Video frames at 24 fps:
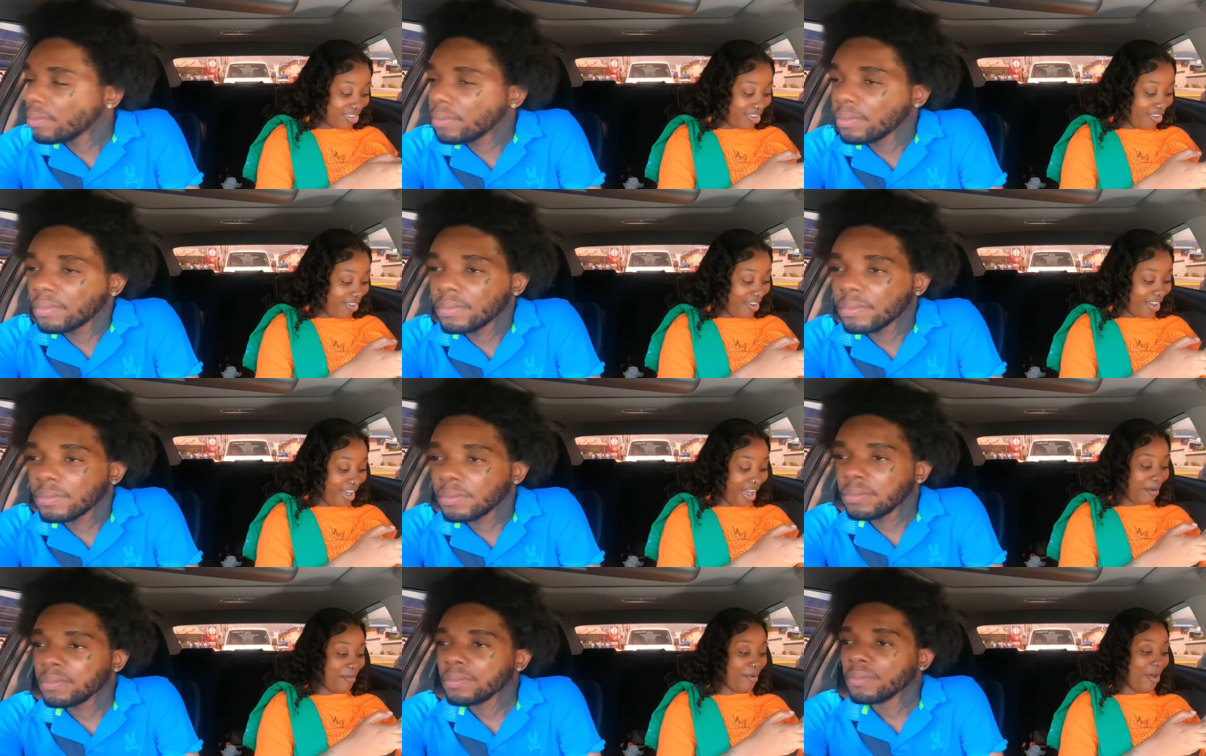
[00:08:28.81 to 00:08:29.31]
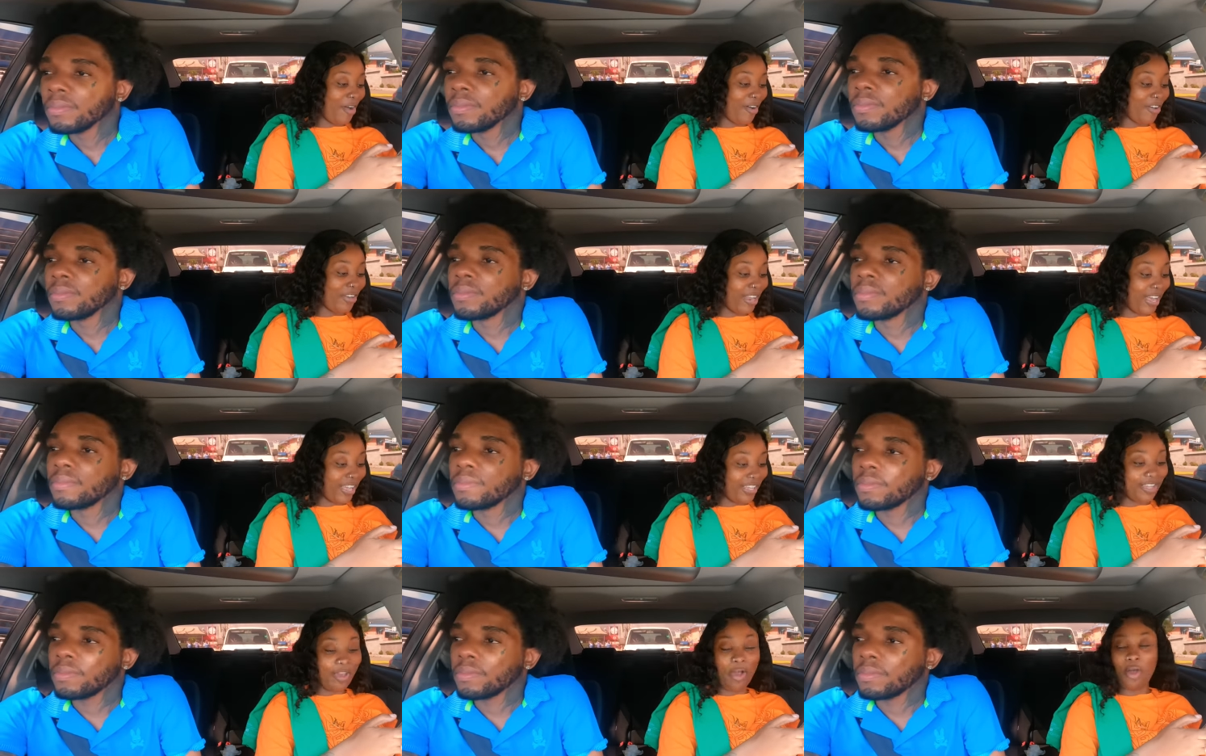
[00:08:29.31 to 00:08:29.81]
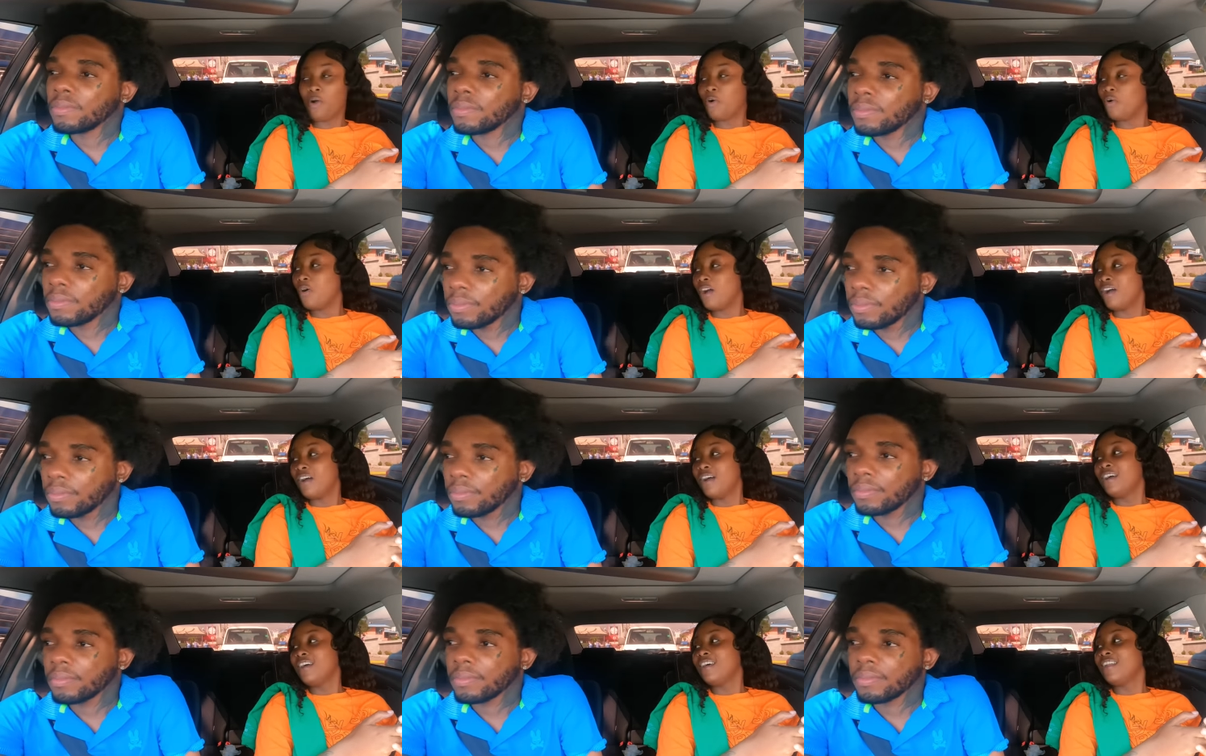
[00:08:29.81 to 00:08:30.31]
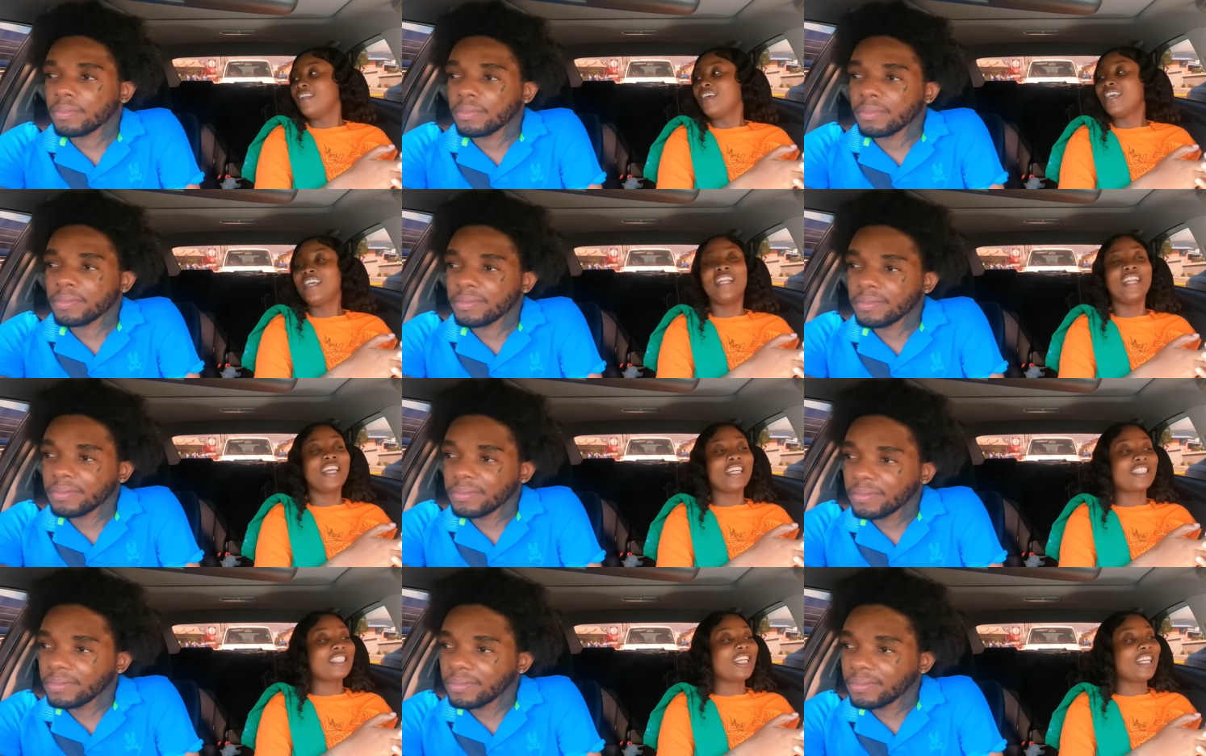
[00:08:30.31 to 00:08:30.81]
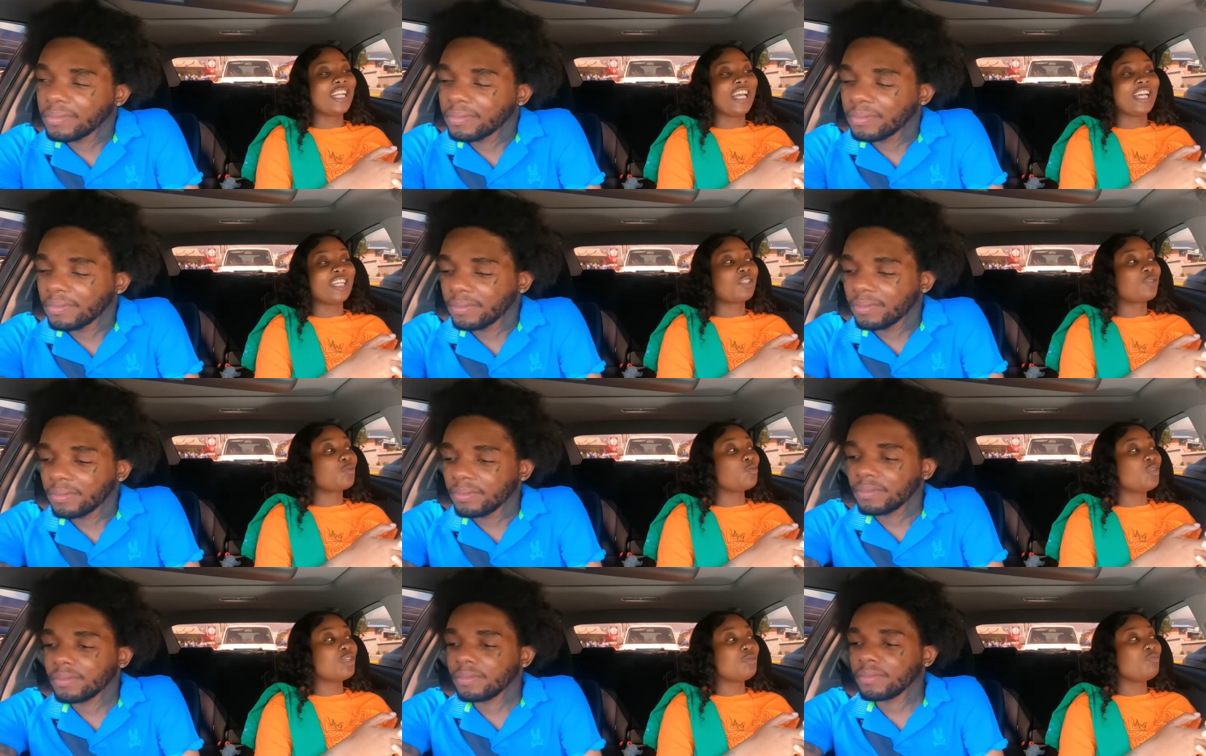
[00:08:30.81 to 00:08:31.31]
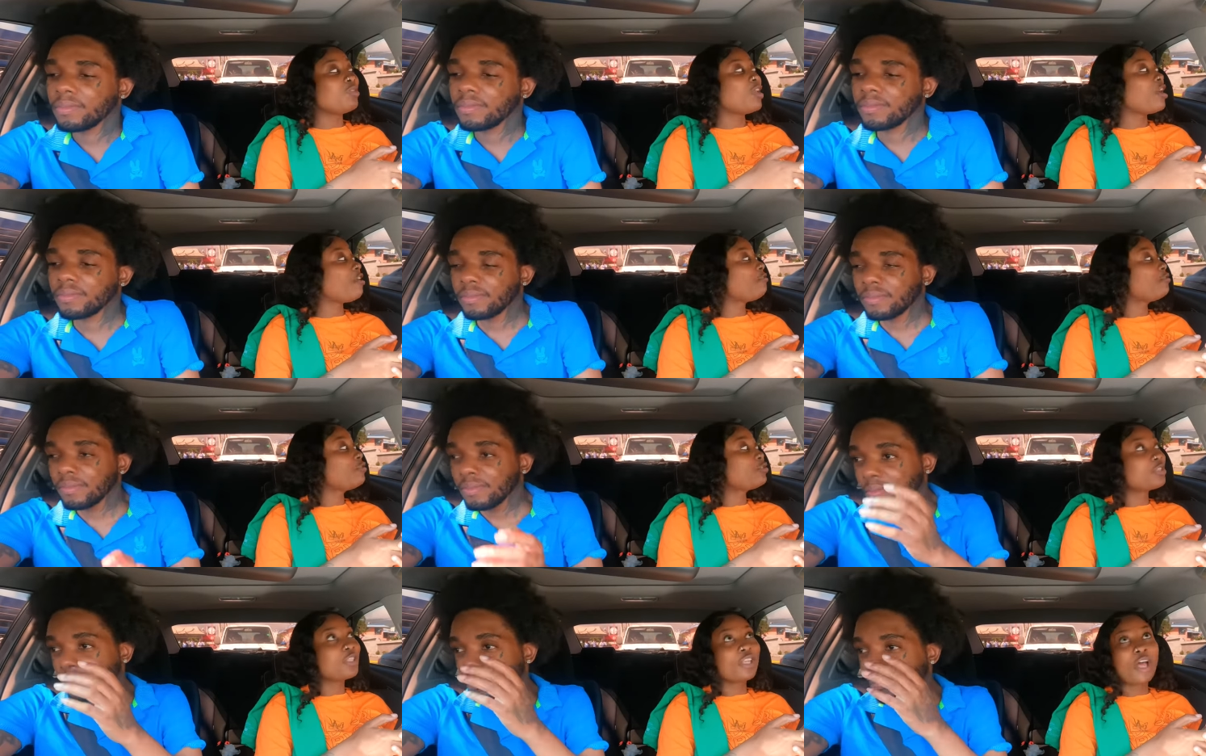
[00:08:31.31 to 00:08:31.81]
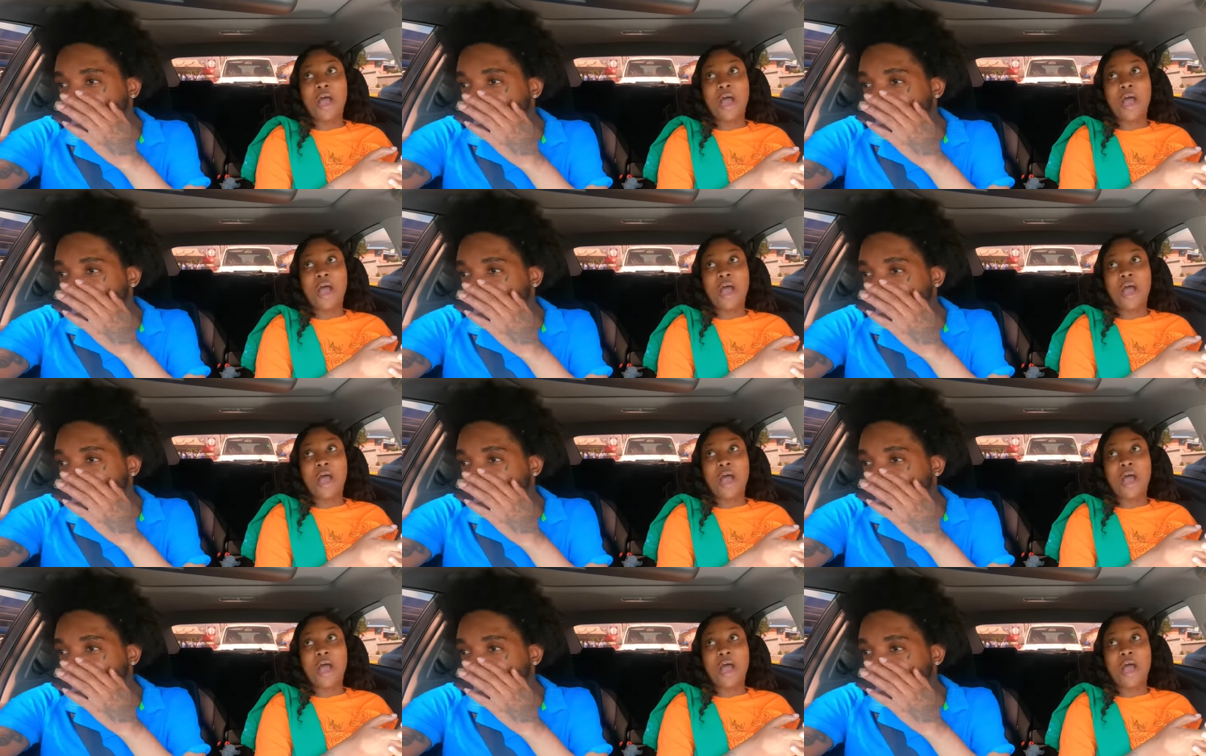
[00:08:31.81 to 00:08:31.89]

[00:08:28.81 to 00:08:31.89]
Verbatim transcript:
Speaker 1: talk about that, yo. The election is sweet, be a first